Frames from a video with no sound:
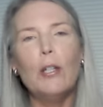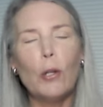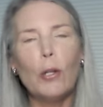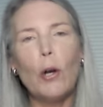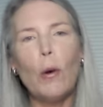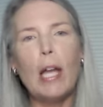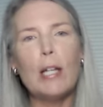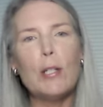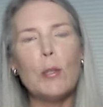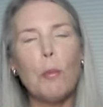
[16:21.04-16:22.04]
you can go
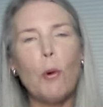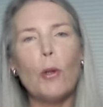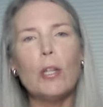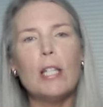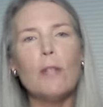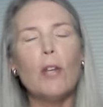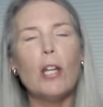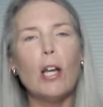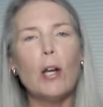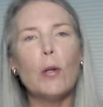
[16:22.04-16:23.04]
ahead and support these
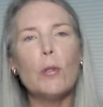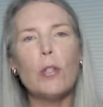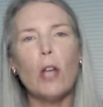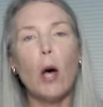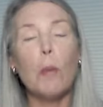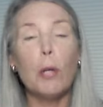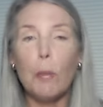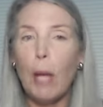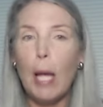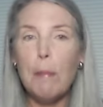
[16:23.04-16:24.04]
videos. I'll put
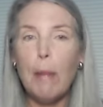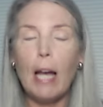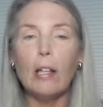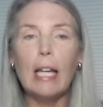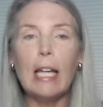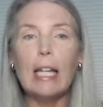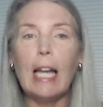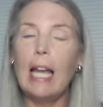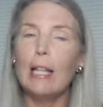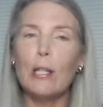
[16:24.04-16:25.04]
a PayPal
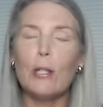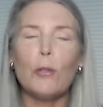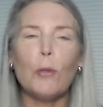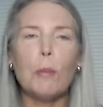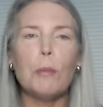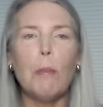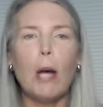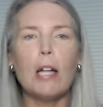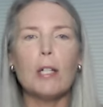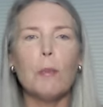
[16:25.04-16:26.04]
link in the description
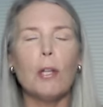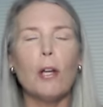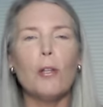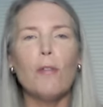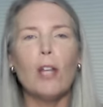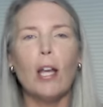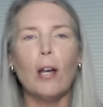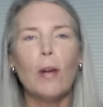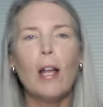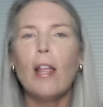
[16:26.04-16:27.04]
box below the
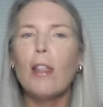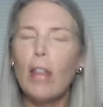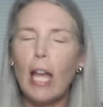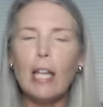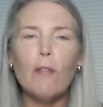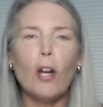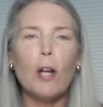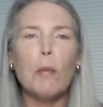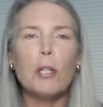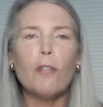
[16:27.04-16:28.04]
video. Thank you
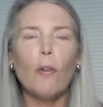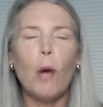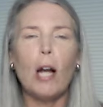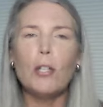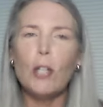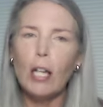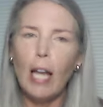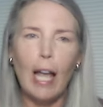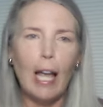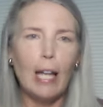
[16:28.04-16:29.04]
very much for watching,
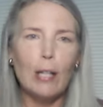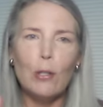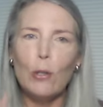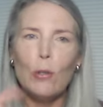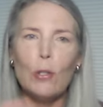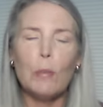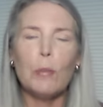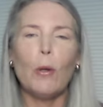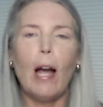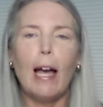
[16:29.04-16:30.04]
and do
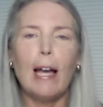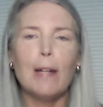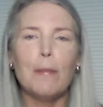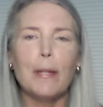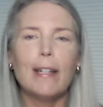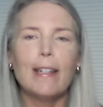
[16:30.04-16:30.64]
subscribe.